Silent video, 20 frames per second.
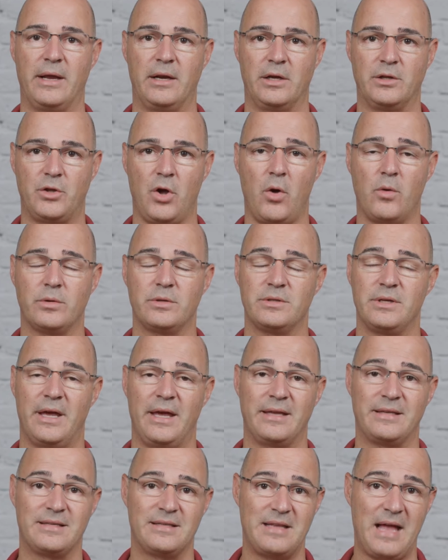In adults,
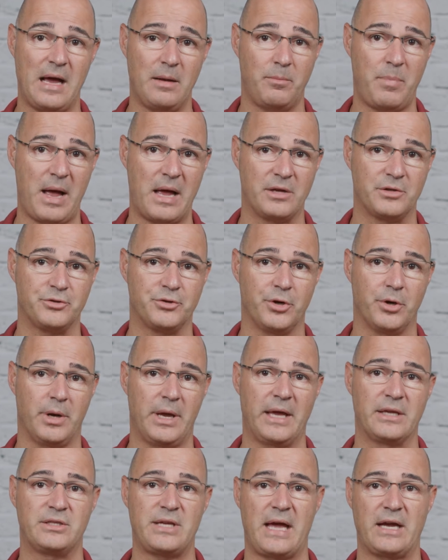it's not posture,
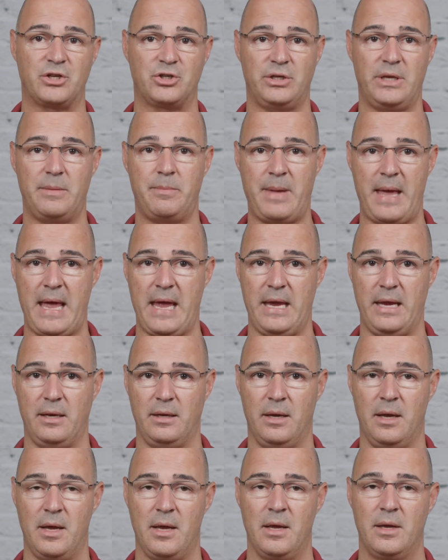it's actually pain.